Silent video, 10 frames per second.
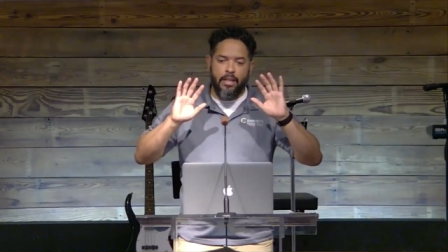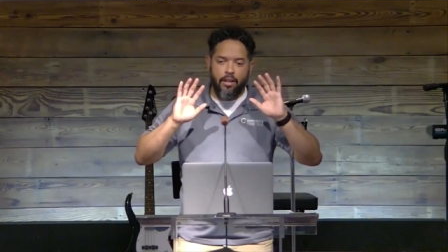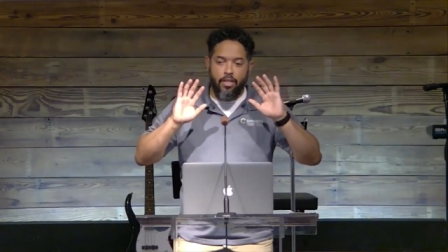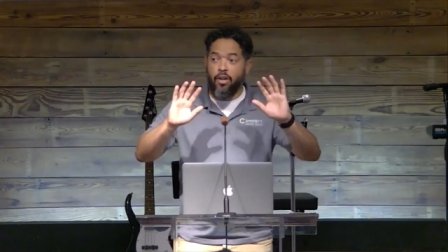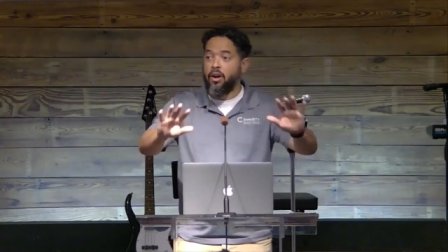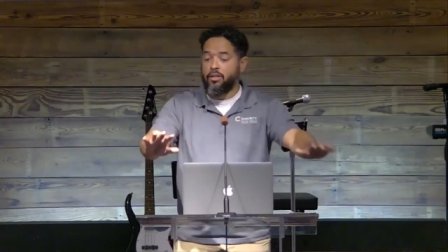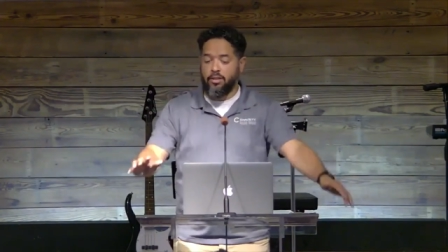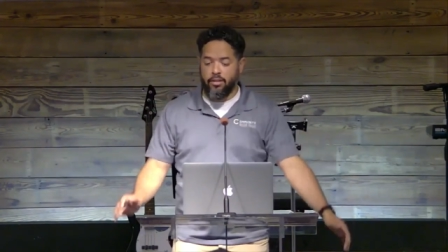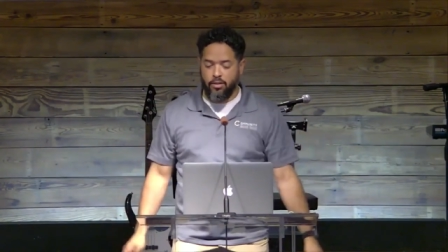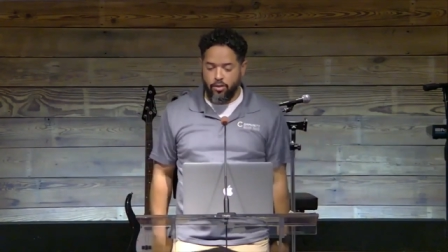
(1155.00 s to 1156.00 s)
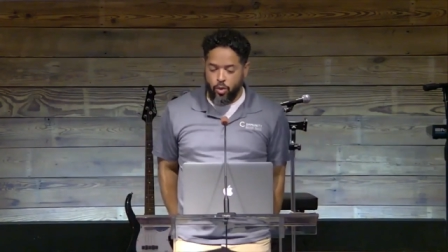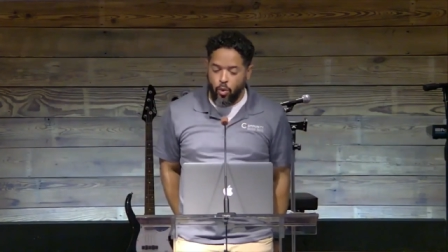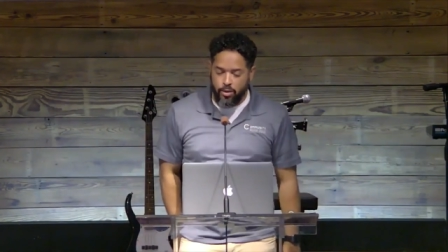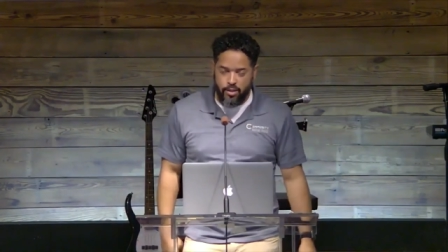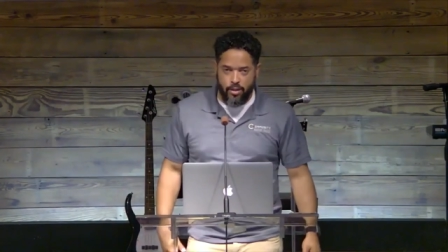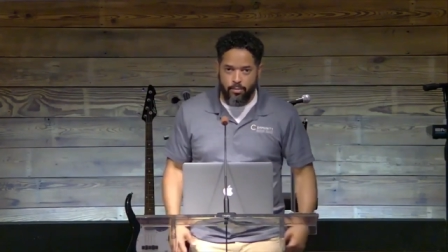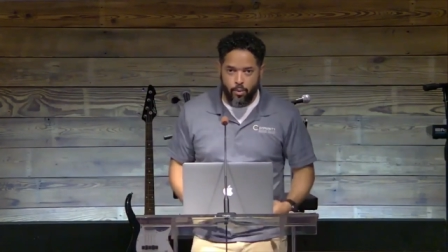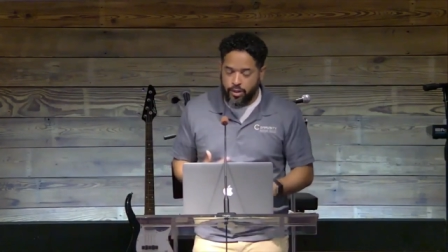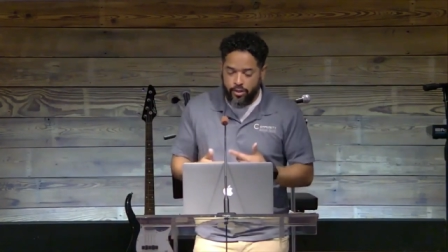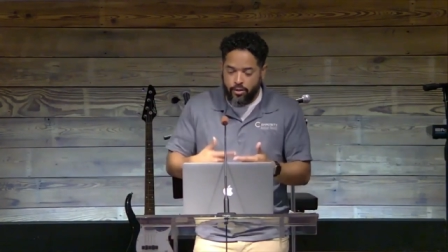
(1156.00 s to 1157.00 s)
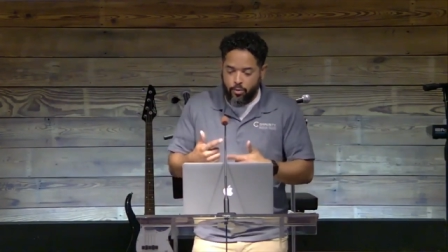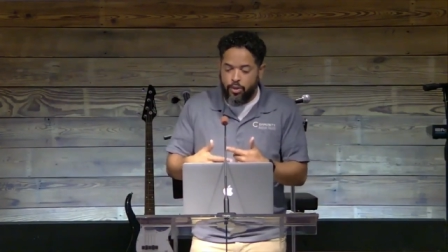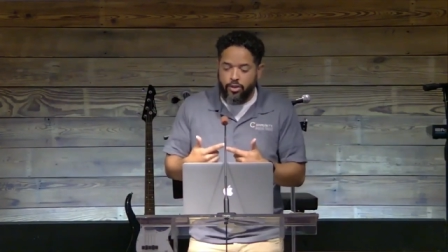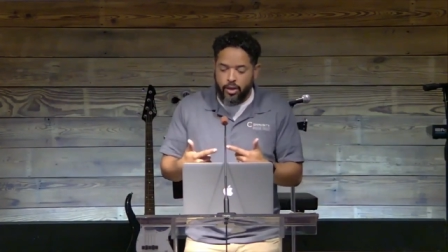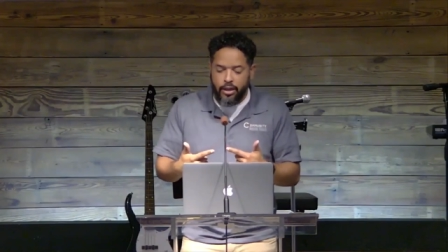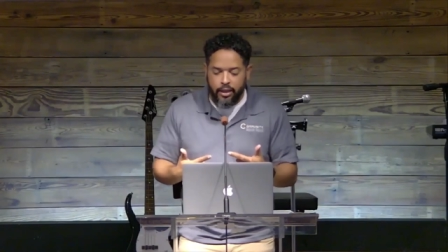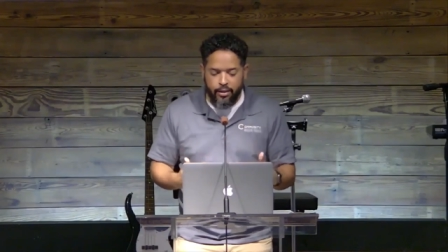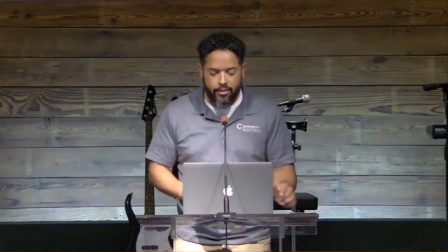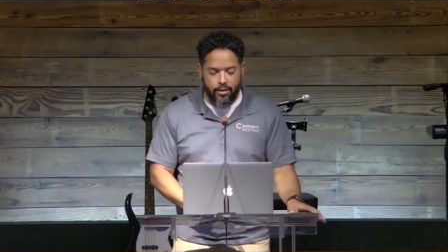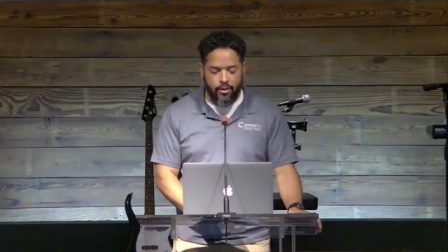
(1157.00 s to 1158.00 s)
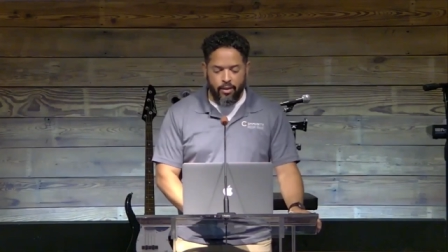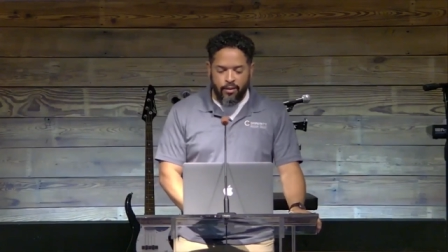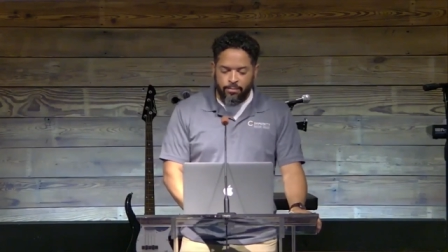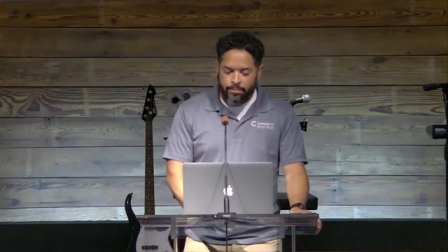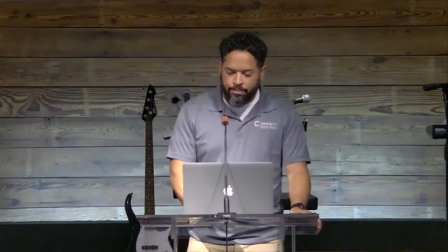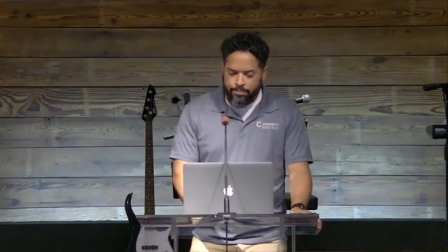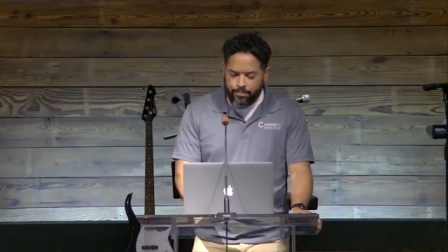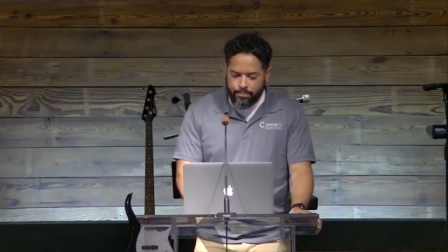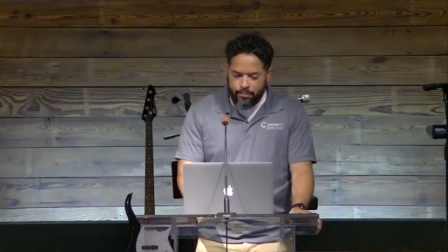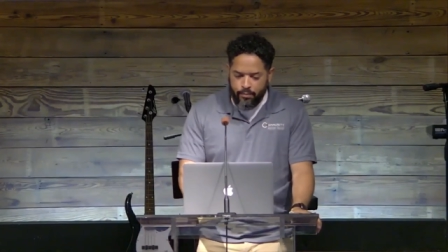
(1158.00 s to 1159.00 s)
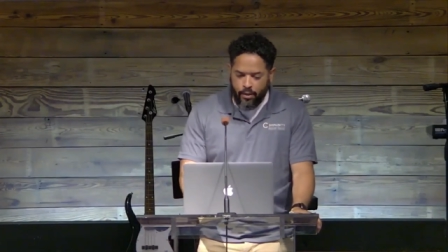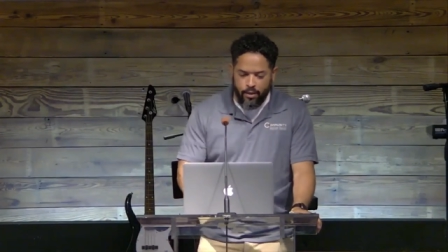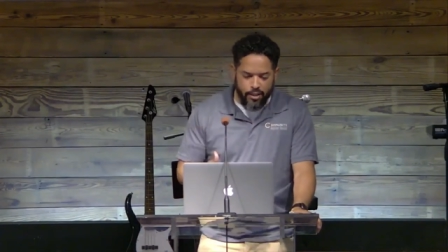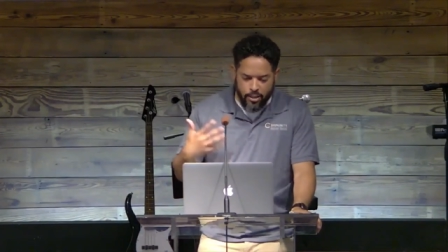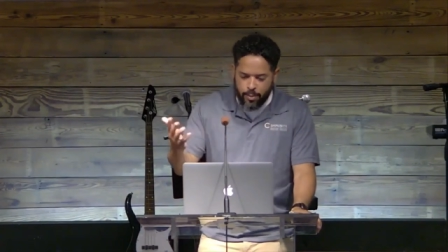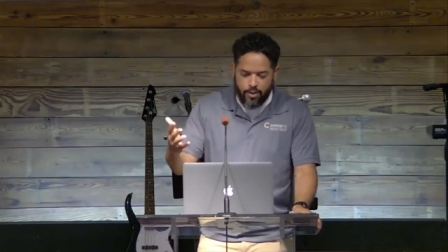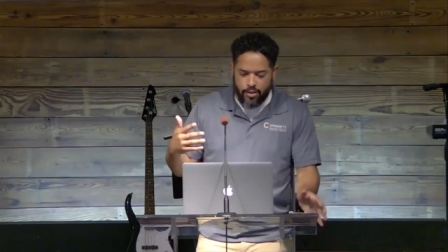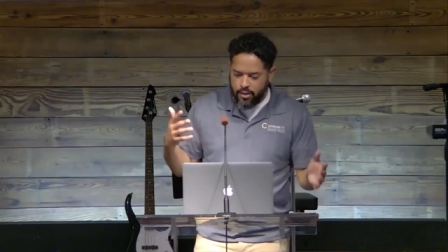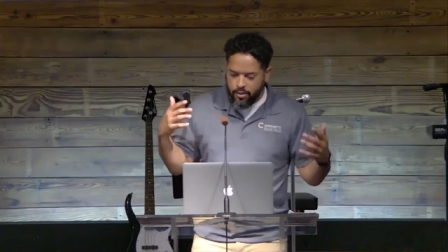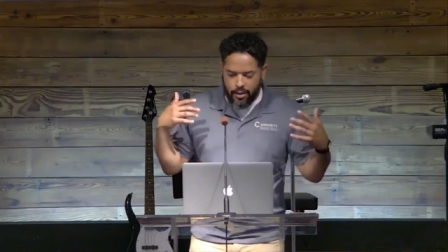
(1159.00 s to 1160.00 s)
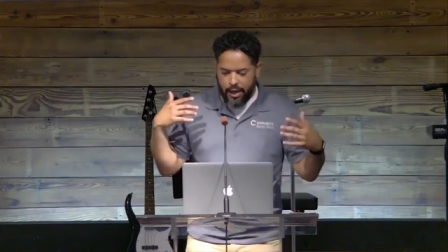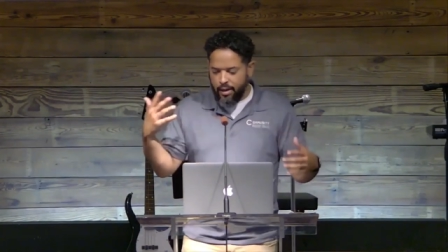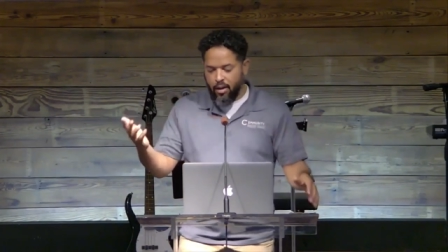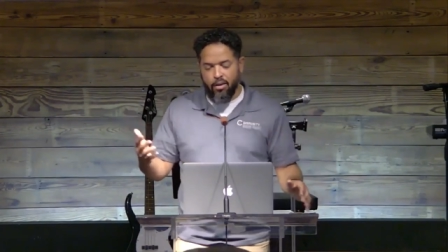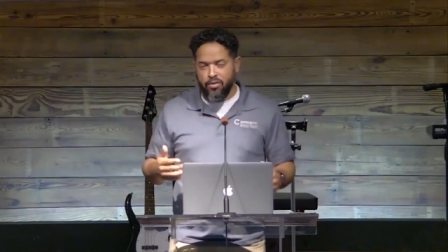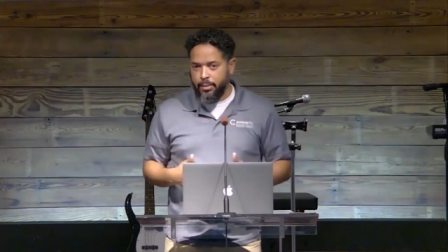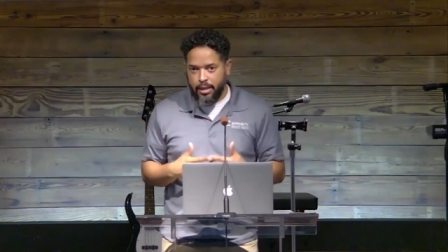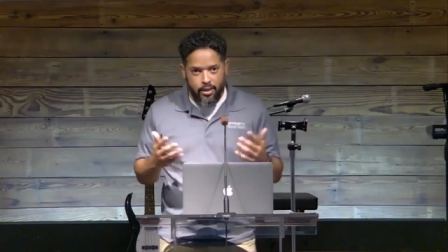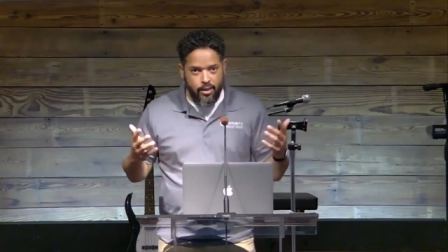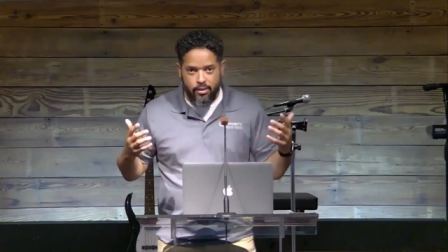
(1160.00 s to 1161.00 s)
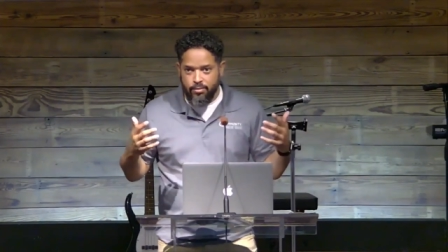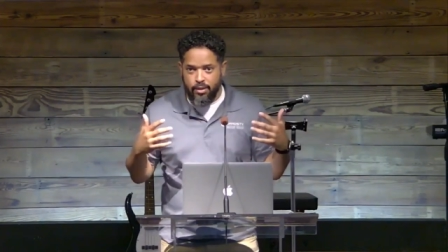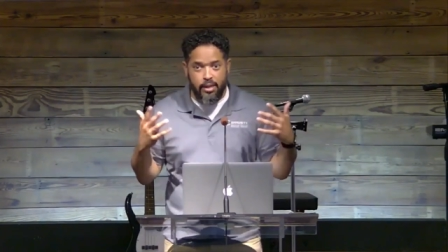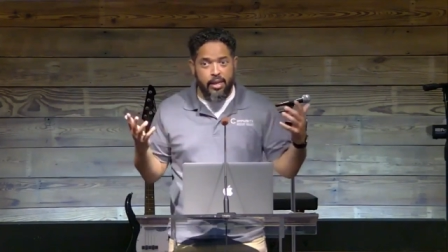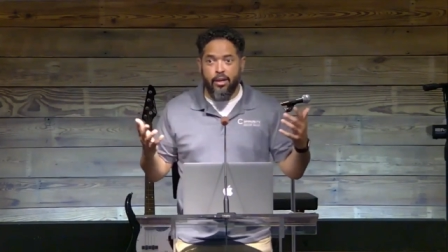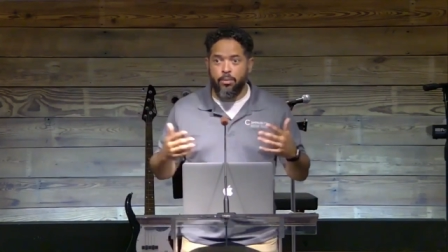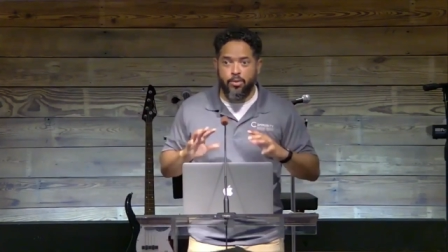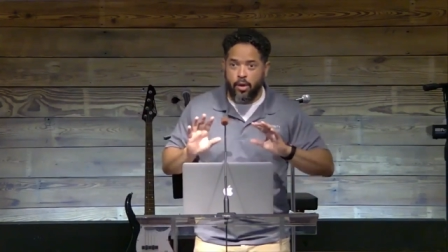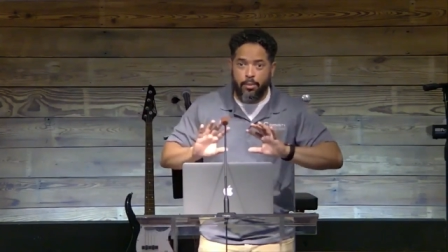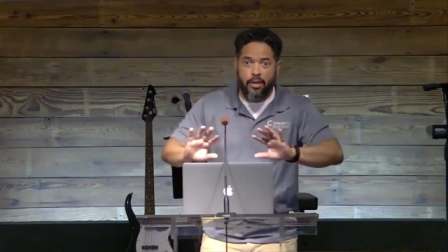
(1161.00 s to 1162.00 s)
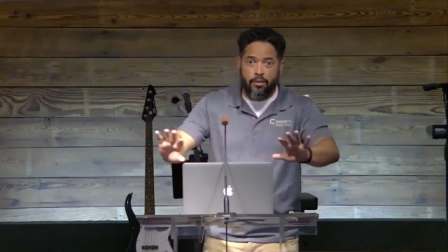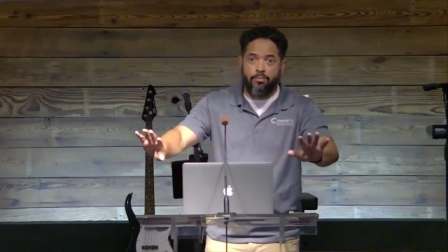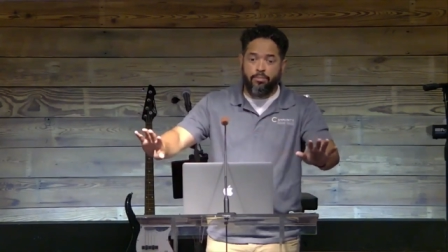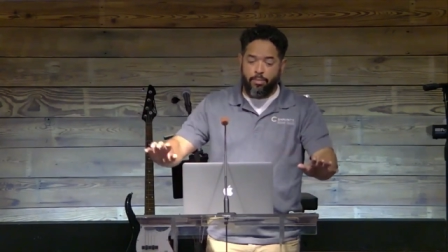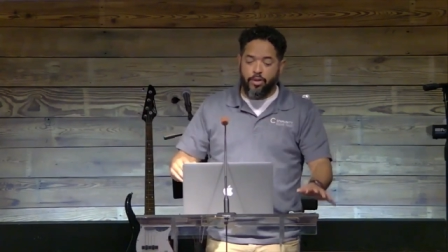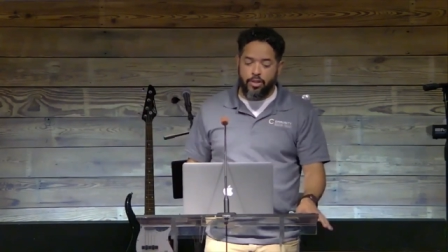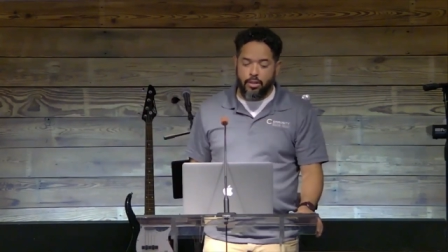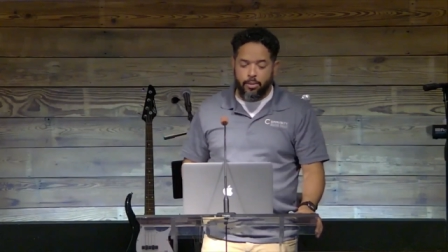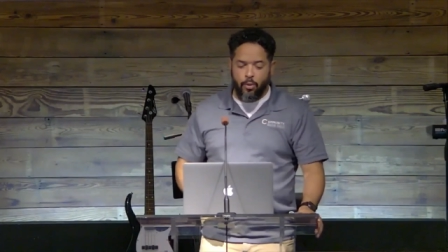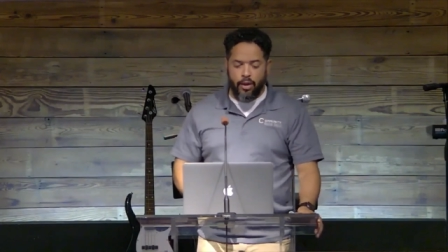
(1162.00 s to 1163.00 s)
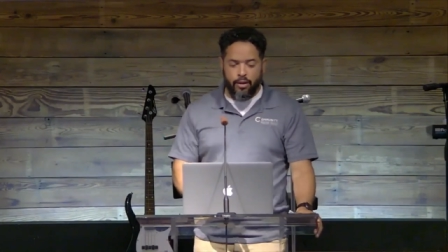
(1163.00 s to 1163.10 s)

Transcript: thoughts towards them, which are, which are unloving. This person can't offer me any, any help, so I'm going to push them away.